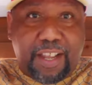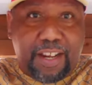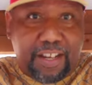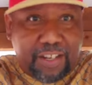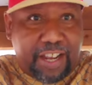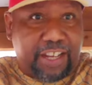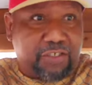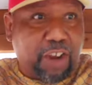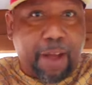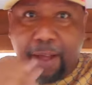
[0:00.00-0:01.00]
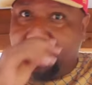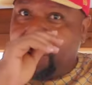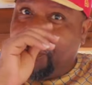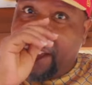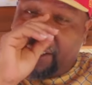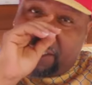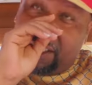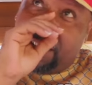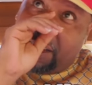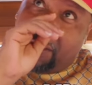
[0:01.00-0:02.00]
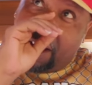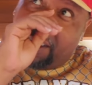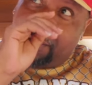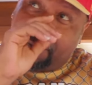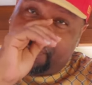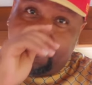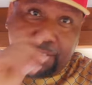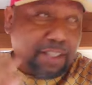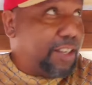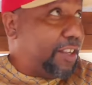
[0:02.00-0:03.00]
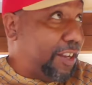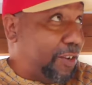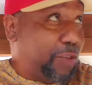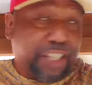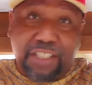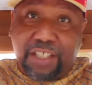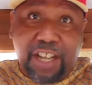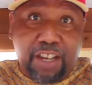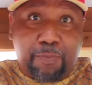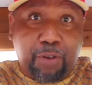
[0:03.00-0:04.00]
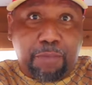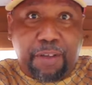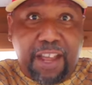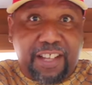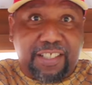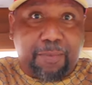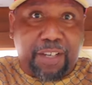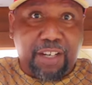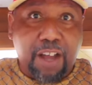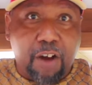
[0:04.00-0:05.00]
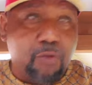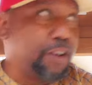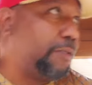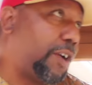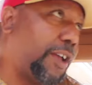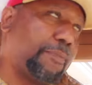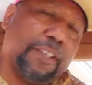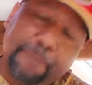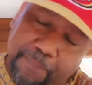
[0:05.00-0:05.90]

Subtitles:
And then your hands drop after the fact is good, right? And then when it gets good, you pull your pants up and get low with them, right? But